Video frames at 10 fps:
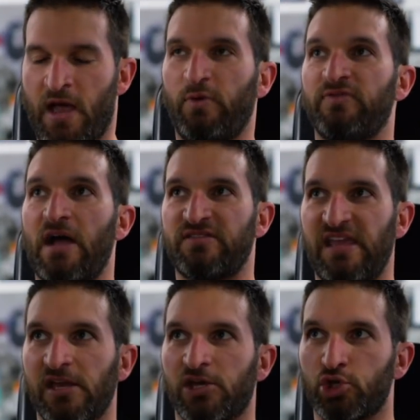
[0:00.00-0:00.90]
We've now
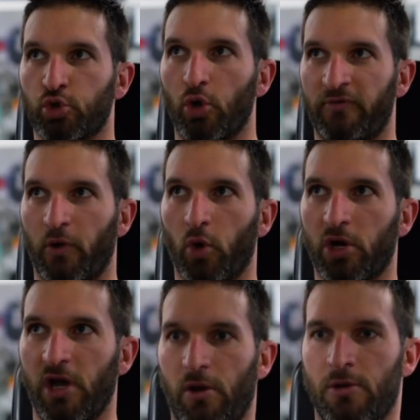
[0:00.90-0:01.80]
taken control of our
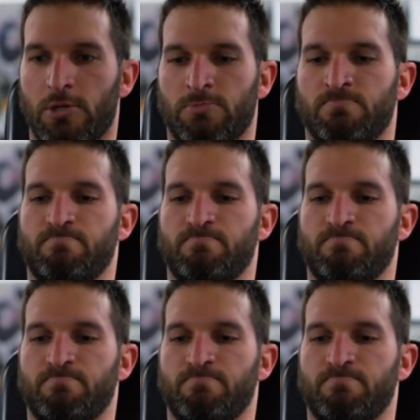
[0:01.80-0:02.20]
workout.